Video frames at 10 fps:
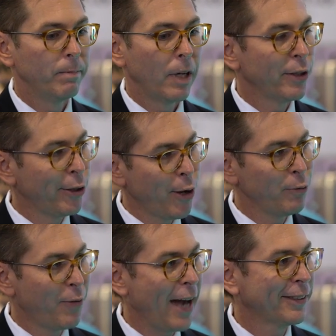A little
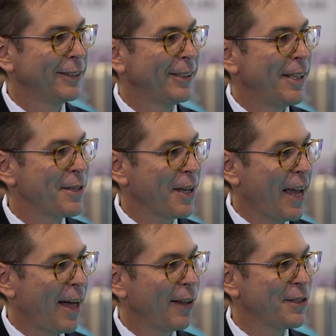known fact is
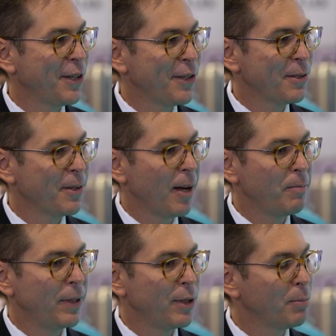that Calix has
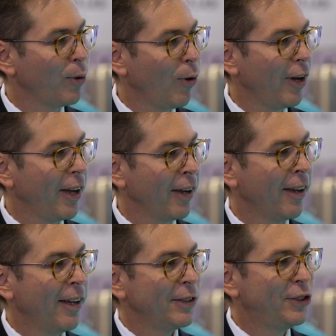been deploying
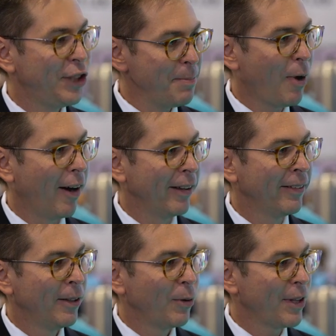GPON
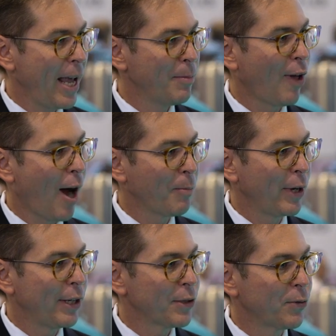with cable
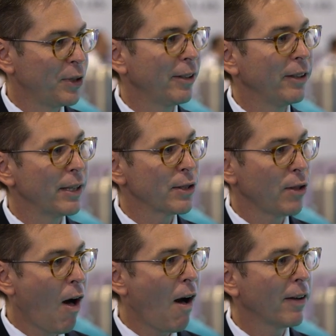operators for nearly as
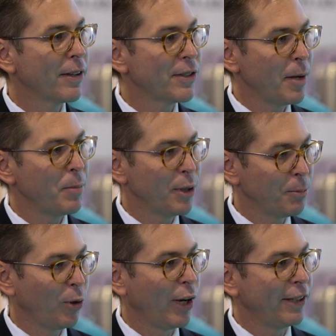long as they've been
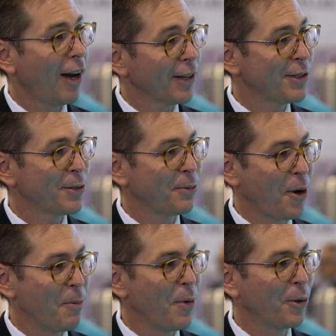deploying DOCSIS 3.0